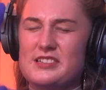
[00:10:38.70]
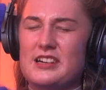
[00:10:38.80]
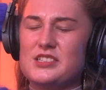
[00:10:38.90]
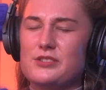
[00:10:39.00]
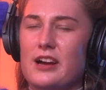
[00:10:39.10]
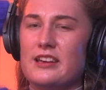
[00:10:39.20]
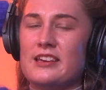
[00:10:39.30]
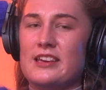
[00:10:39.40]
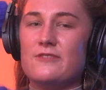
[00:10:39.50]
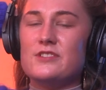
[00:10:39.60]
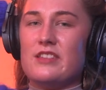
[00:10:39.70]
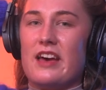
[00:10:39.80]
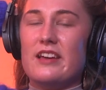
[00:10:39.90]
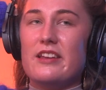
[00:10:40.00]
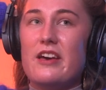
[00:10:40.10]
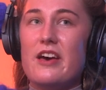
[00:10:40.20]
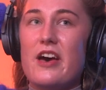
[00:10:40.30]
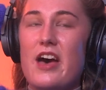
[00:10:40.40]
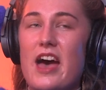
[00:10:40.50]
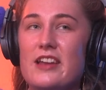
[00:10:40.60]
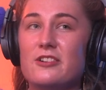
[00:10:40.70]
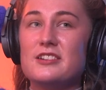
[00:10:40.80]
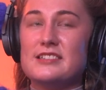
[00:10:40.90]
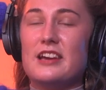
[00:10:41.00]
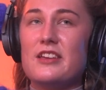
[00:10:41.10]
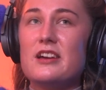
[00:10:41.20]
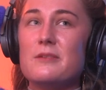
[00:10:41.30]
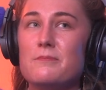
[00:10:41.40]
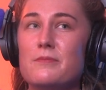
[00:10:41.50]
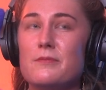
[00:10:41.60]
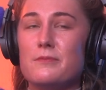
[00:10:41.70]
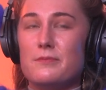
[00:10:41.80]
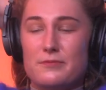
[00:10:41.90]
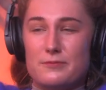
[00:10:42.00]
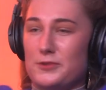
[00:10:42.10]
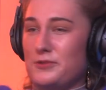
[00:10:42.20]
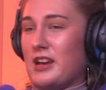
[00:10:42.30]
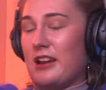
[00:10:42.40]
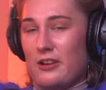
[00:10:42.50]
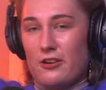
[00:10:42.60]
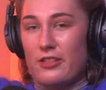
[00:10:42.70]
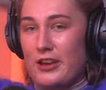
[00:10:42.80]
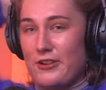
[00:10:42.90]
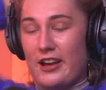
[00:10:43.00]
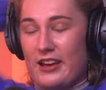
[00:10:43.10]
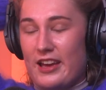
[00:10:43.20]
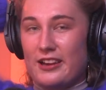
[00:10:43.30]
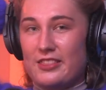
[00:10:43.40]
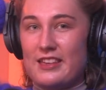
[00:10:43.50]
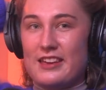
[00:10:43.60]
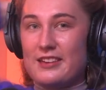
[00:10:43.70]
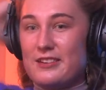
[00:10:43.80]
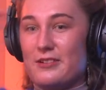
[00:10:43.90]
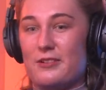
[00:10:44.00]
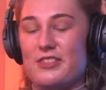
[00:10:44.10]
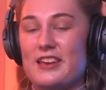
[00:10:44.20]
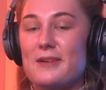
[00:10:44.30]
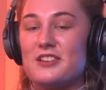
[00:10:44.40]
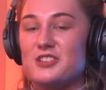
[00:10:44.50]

answer I can give to that? And honestly, I think I we were chatting earlier, and I and I think think about